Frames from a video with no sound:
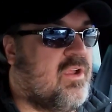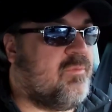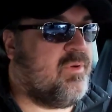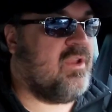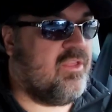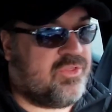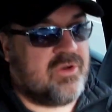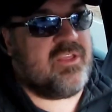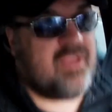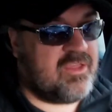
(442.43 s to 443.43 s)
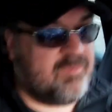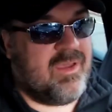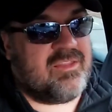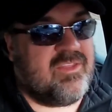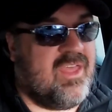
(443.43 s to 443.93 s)
He put another 30,000
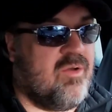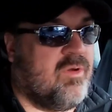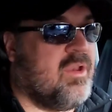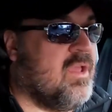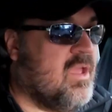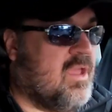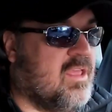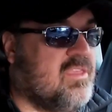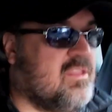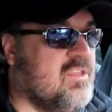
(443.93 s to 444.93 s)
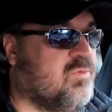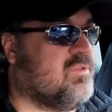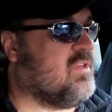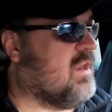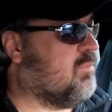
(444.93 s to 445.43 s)
miles on that one, and I think this
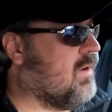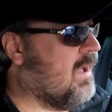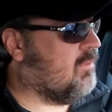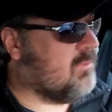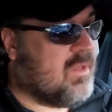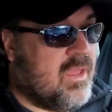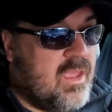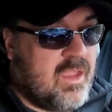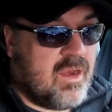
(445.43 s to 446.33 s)
one's got a problem.